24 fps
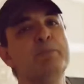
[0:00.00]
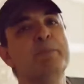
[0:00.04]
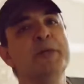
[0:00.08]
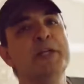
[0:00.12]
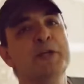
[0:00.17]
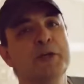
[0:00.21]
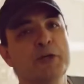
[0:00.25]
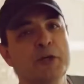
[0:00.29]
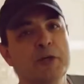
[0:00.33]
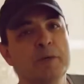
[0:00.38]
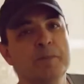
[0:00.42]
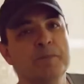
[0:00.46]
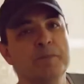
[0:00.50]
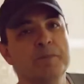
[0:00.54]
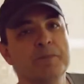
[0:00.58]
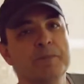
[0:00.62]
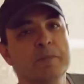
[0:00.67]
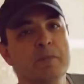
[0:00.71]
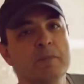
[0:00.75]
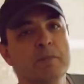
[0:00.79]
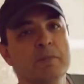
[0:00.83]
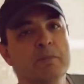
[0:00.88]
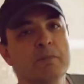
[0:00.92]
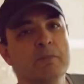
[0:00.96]
bitter,
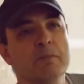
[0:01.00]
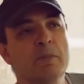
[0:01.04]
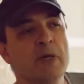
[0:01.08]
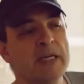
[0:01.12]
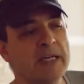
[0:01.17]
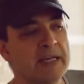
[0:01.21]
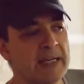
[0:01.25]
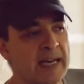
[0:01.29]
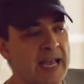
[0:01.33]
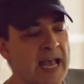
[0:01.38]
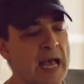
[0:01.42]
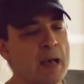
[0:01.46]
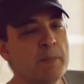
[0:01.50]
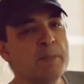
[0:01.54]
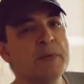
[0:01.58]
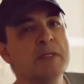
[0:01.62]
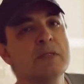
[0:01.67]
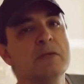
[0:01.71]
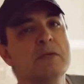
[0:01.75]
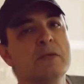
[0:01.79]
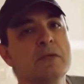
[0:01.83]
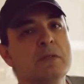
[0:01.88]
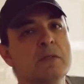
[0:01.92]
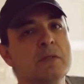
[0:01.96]
but it
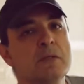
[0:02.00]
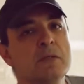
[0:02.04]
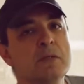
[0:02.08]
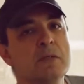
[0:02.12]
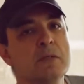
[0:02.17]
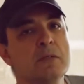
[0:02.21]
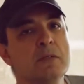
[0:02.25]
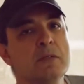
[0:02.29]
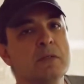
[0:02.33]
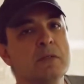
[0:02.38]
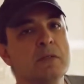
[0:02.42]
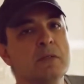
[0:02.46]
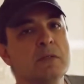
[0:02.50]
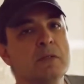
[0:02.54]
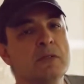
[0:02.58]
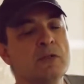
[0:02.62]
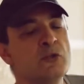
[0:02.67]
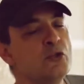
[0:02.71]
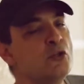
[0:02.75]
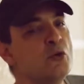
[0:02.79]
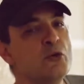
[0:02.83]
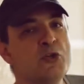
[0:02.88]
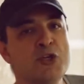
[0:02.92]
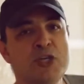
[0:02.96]
happens.
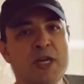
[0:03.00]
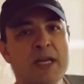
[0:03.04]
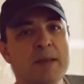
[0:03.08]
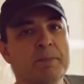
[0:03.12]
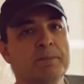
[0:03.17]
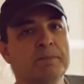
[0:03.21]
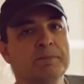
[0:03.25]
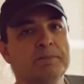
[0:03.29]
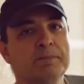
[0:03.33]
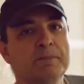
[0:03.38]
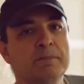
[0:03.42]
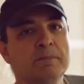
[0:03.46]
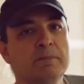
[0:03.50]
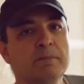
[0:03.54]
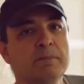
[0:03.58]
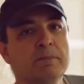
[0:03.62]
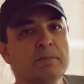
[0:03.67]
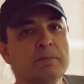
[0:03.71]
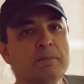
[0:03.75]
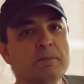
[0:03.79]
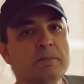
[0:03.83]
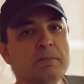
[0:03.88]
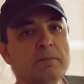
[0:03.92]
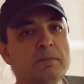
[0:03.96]
There's no shame.
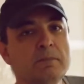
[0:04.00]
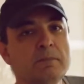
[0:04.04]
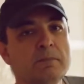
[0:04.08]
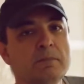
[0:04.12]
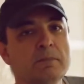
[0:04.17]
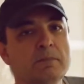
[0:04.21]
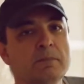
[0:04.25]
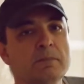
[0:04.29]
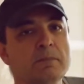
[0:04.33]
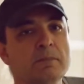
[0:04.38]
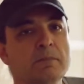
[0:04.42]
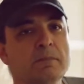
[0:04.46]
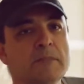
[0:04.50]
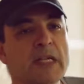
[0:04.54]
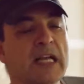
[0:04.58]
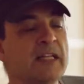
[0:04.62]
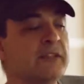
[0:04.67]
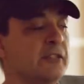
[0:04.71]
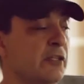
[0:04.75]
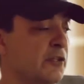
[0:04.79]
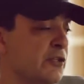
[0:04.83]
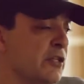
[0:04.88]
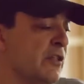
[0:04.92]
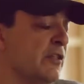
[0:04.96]

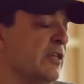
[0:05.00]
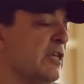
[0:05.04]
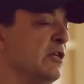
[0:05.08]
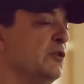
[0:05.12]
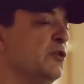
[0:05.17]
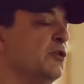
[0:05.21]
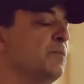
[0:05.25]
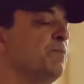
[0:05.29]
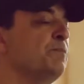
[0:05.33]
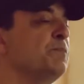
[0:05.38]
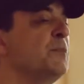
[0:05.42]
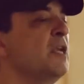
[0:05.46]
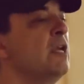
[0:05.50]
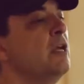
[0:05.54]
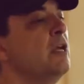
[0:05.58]
And I'll tell you something else.